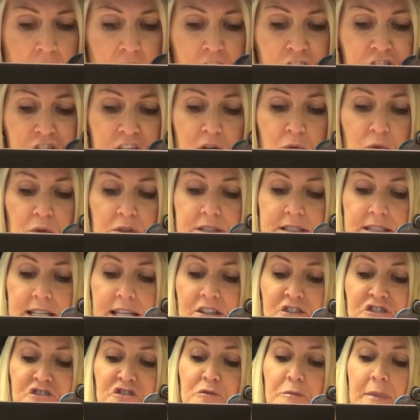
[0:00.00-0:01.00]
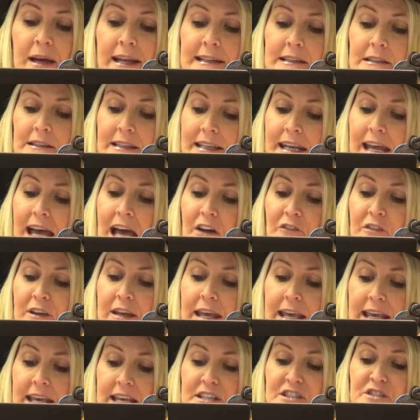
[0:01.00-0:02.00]
She was instrumental in having
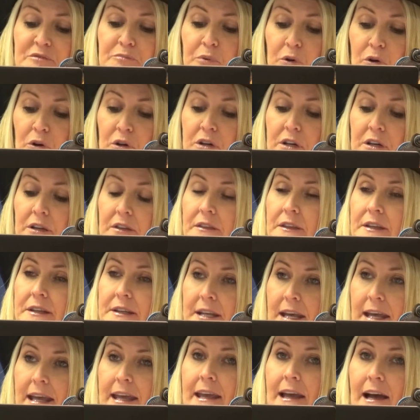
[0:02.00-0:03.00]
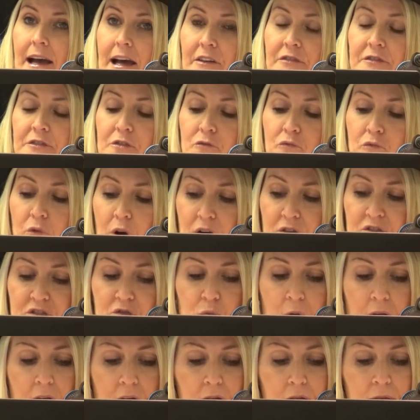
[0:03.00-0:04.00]
his book, The Day After
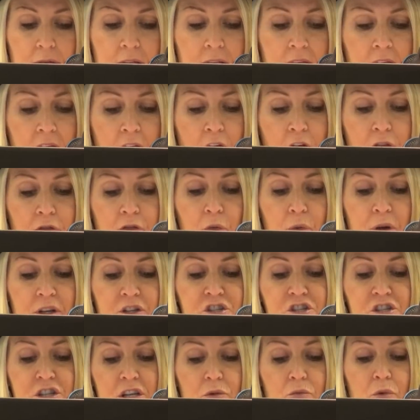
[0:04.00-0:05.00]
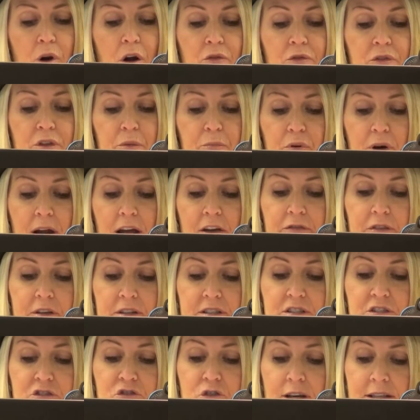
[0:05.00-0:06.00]
Roswell, for which she wrote the
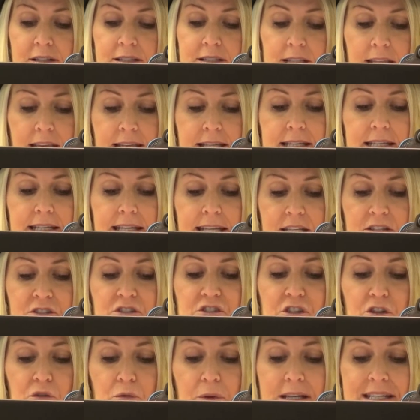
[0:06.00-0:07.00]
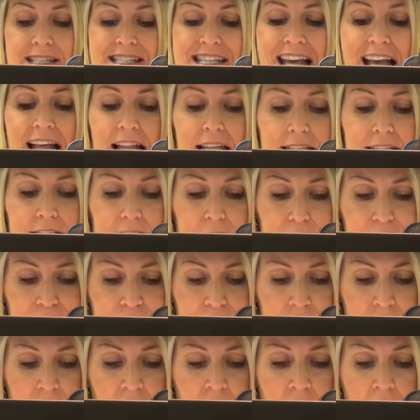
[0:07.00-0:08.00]
preface, translated into Italian.
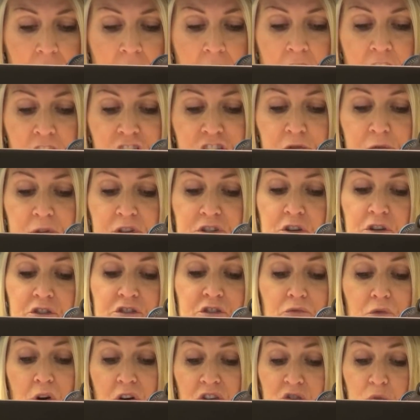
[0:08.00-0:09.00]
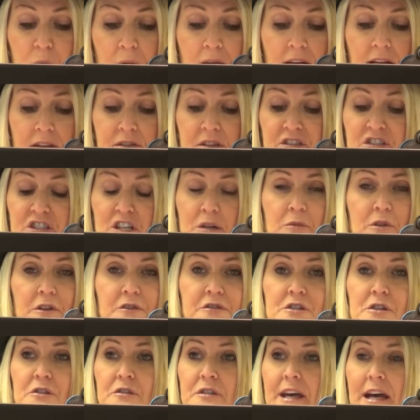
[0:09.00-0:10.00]
She returned to Roswell in the summer
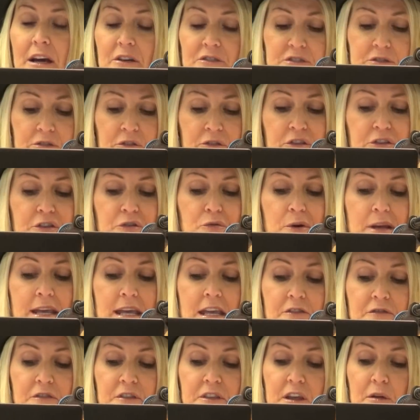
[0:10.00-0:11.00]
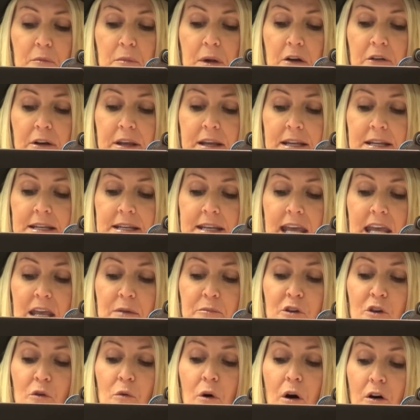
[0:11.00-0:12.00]
of two thousand three for the American
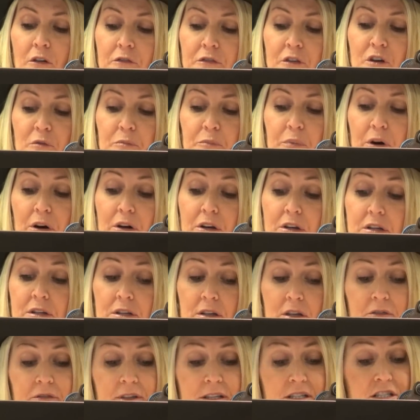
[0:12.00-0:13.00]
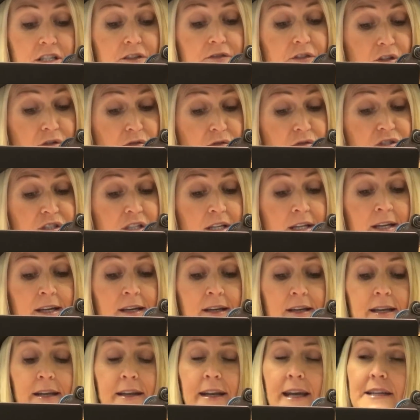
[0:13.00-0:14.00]
debut of her book of interviews,
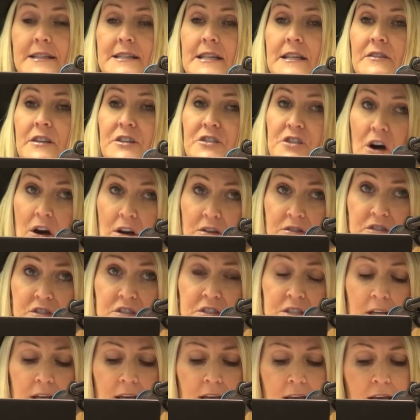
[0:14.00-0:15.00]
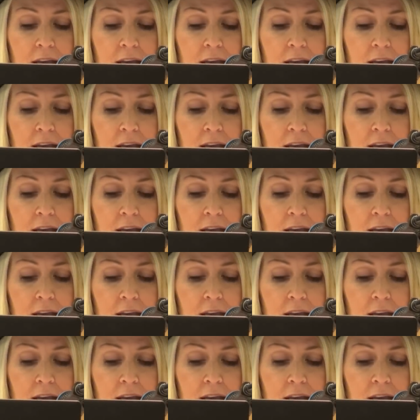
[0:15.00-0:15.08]
Connecting the Dots,